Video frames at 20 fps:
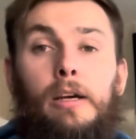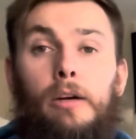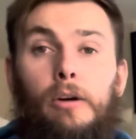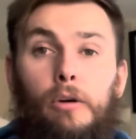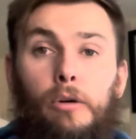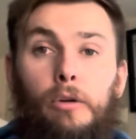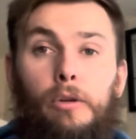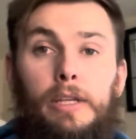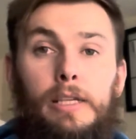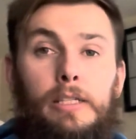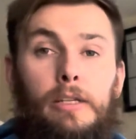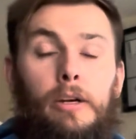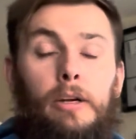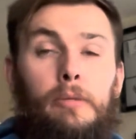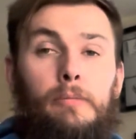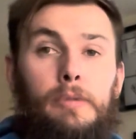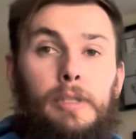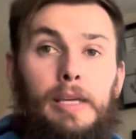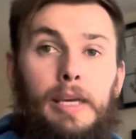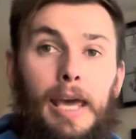All these
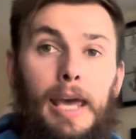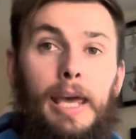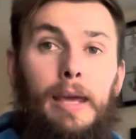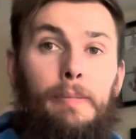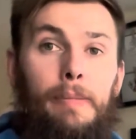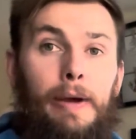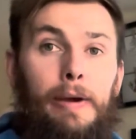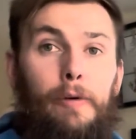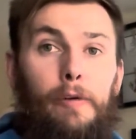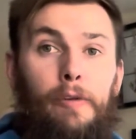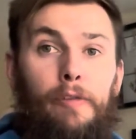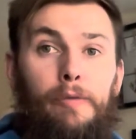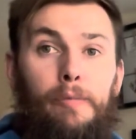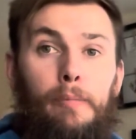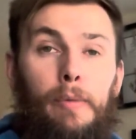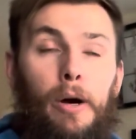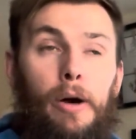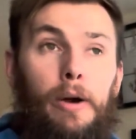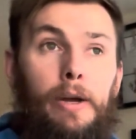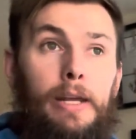items came out of my